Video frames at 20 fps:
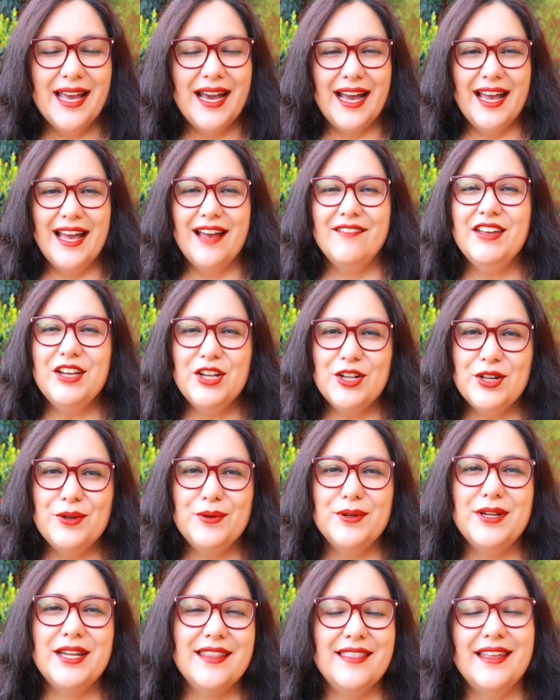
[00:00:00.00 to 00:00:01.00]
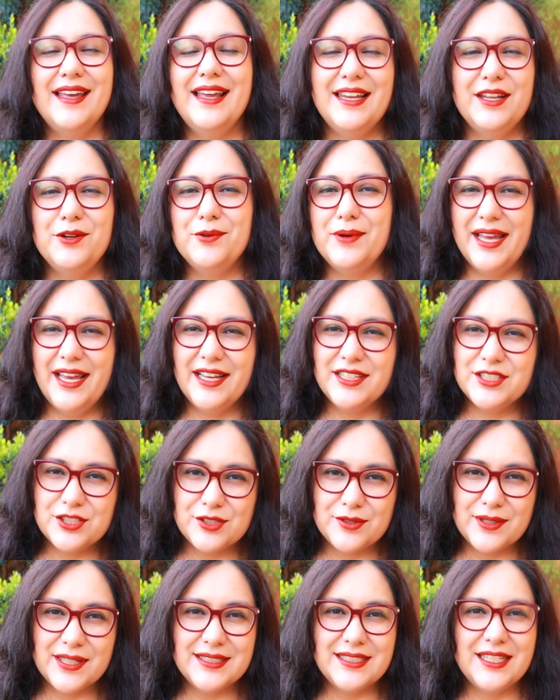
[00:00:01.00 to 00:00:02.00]
I have included there little
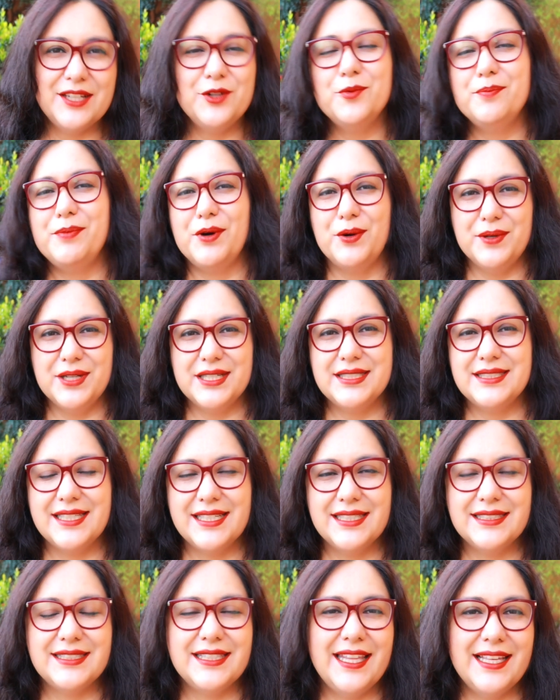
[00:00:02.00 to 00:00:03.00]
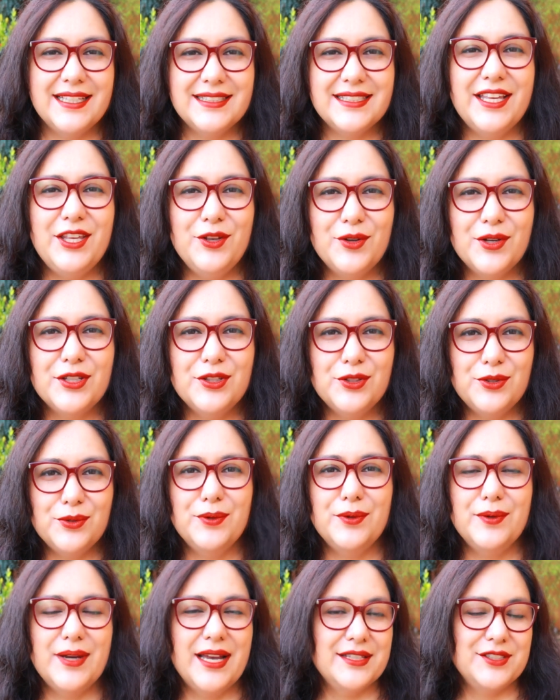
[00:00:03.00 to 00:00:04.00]
extras, little bonuses, things that you can
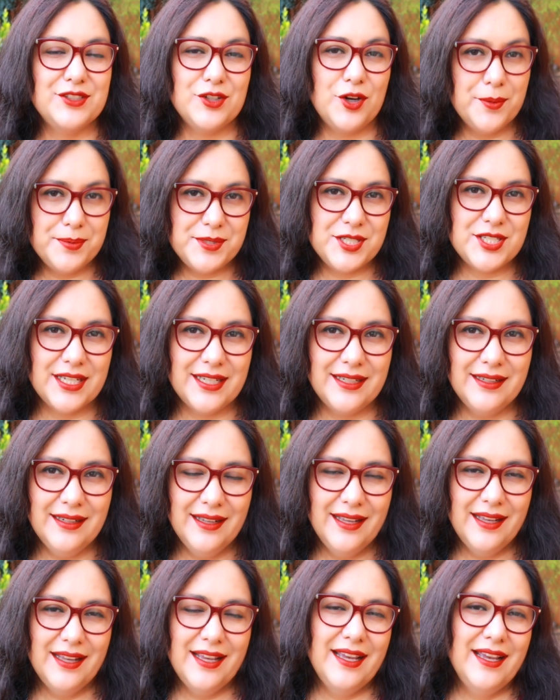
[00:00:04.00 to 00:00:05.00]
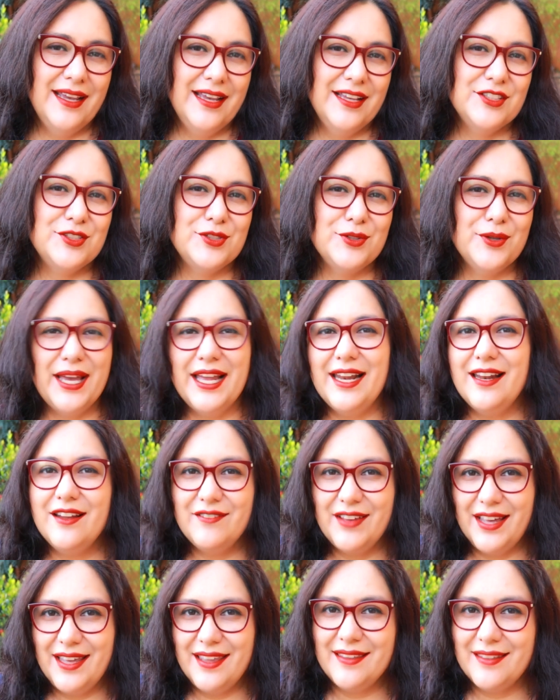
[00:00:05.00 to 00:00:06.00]
do as option to
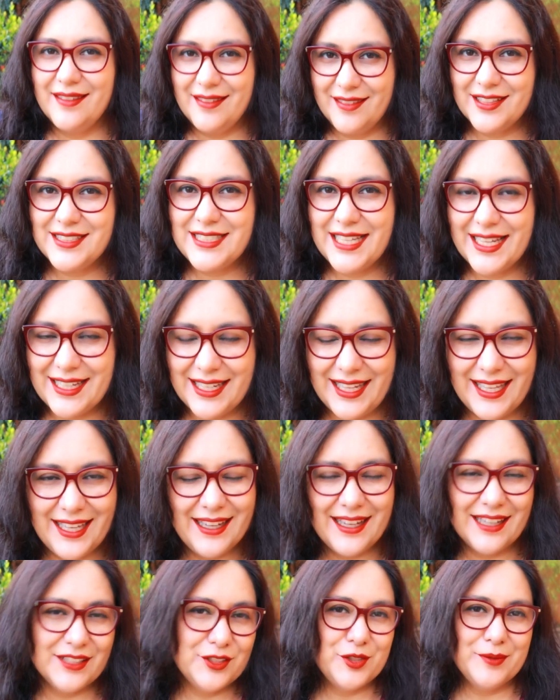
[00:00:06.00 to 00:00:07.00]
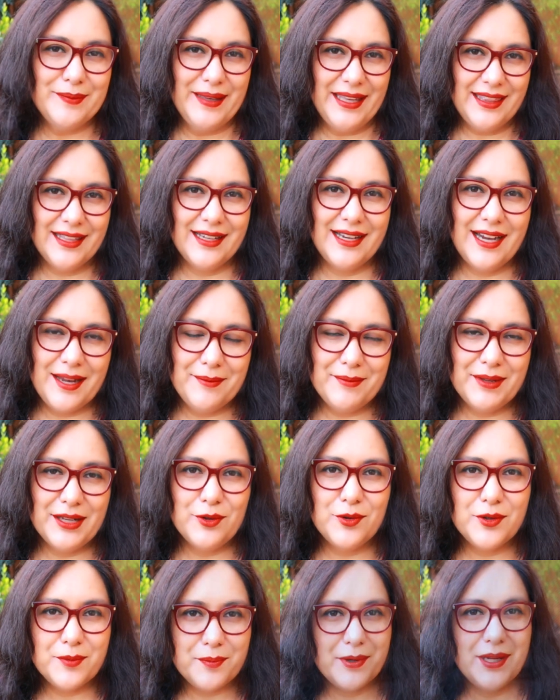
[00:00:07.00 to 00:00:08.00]
elevate the technique and to make the
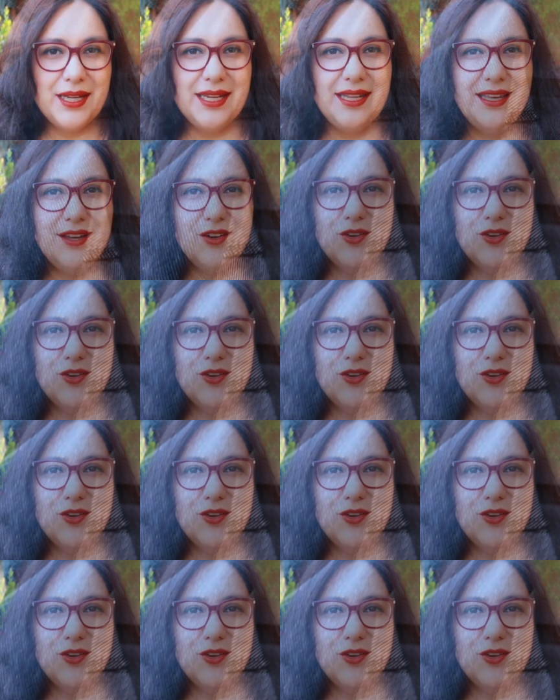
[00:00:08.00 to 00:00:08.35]
garment look pretty.